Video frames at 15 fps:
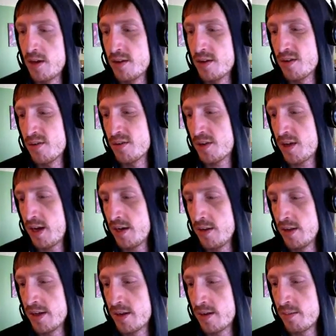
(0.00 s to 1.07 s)
So it's kind of
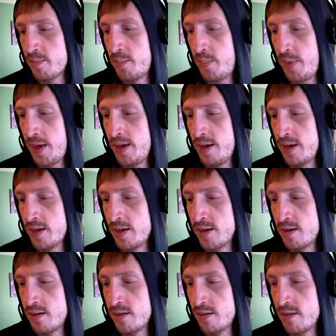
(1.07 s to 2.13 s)
like I'm paying
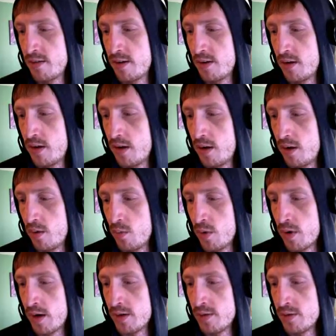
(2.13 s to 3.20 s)

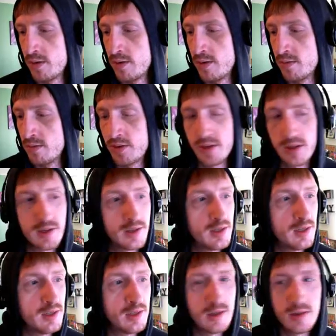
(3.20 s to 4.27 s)

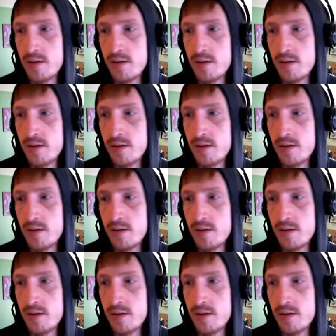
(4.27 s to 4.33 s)
160.